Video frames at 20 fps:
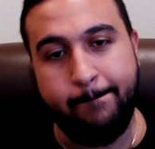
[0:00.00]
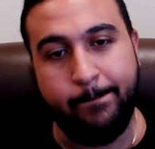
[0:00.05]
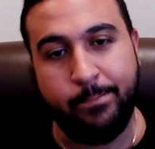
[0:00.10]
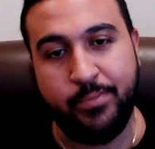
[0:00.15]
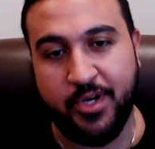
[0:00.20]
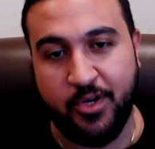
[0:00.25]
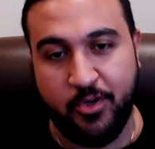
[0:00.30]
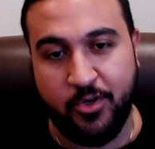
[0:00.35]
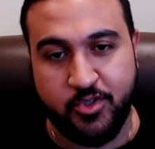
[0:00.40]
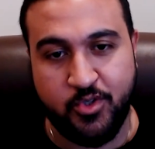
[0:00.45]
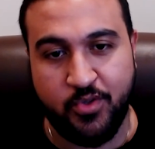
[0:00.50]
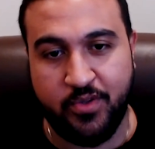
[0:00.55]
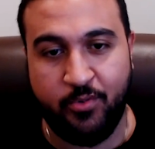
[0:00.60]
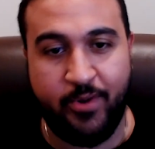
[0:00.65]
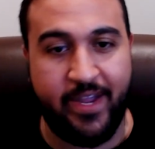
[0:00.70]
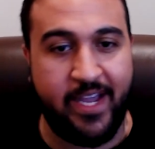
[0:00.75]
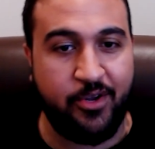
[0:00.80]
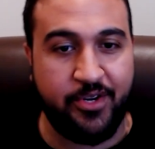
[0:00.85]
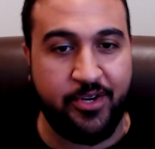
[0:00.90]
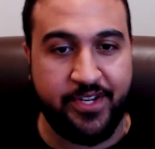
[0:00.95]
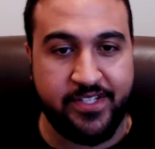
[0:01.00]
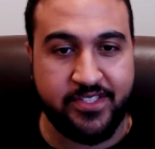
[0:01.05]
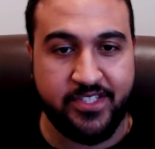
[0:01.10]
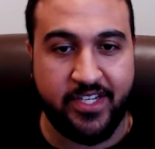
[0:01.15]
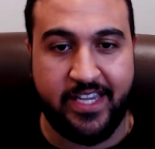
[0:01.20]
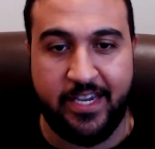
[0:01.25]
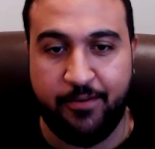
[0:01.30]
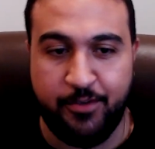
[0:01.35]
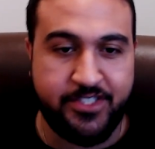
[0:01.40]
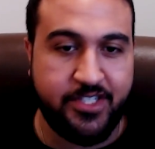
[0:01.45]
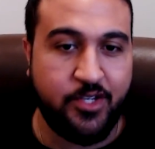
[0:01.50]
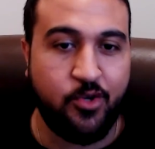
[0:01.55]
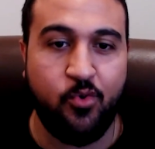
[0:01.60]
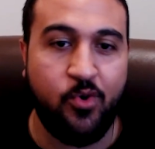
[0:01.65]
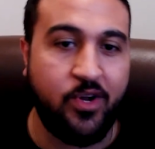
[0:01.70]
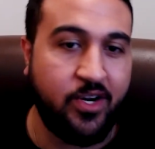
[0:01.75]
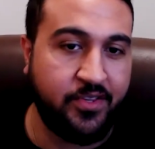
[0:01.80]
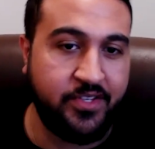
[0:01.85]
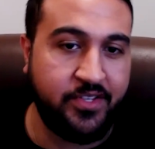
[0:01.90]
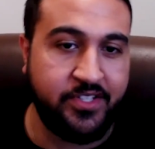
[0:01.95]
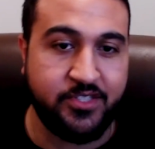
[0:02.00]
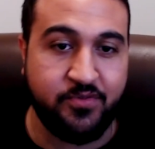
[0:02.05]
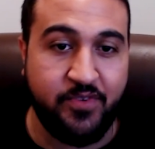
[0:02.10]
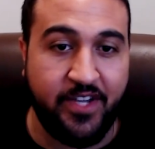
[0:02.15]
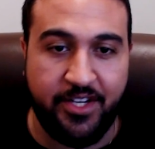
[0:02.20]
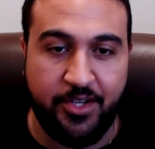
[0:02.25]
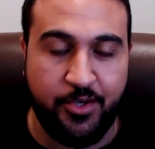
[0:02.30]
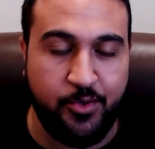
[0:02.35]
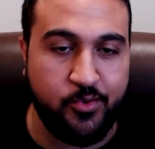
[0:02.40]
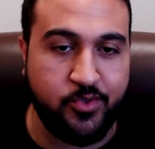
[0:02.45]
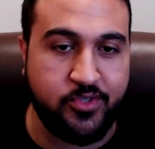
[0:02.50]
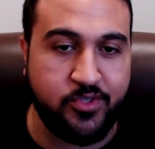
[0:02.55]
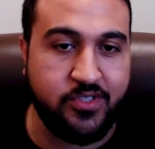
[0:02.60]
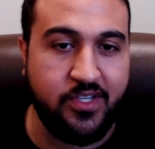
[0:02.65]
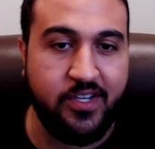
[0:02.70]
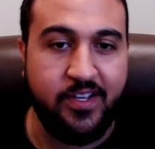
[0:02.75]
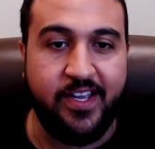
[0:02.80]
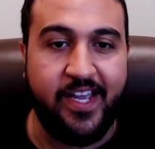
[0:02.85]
but also the reality is like every single one of these venues